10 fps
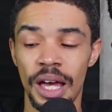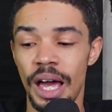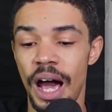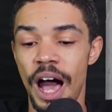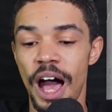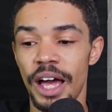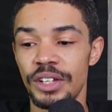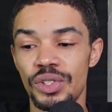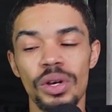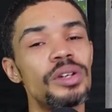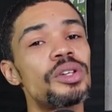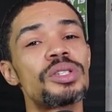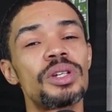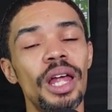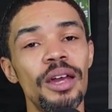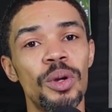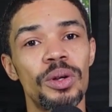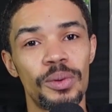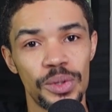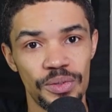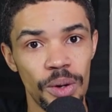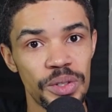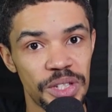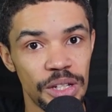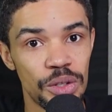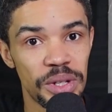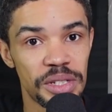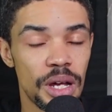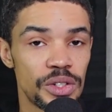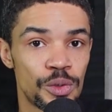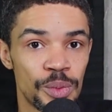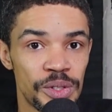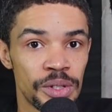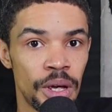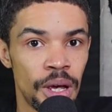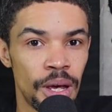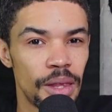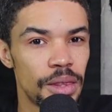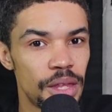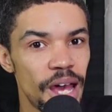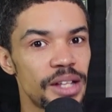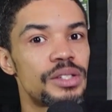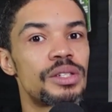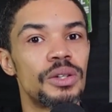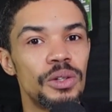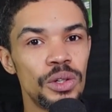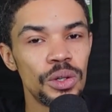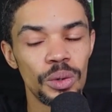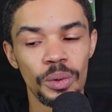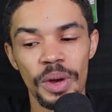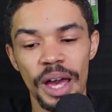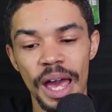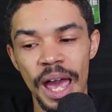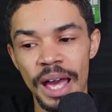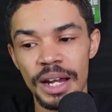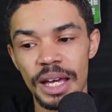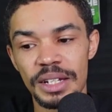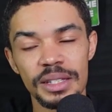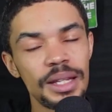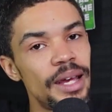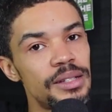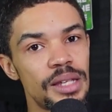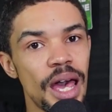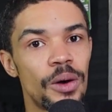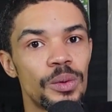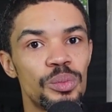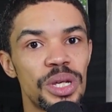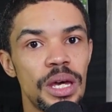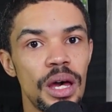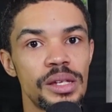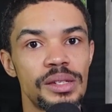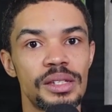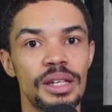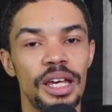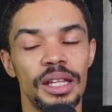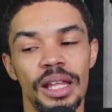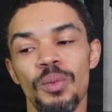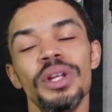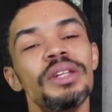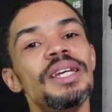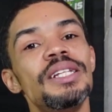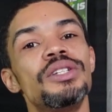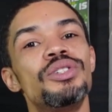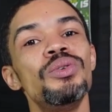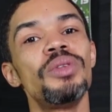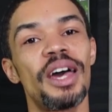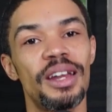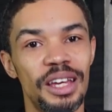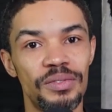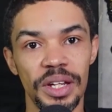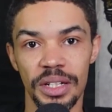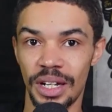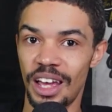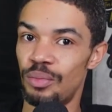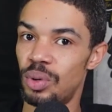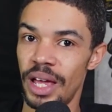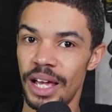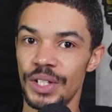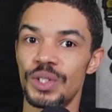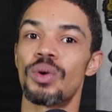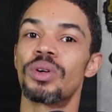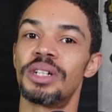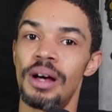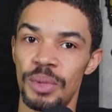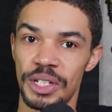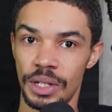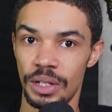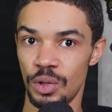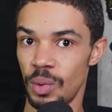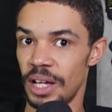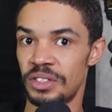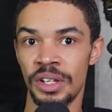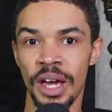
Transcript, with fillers: I saw a disclaimer that was focused at US customers. That's new and it stands out because they wouldn't need to do that if they didn't have plans on coming to the US.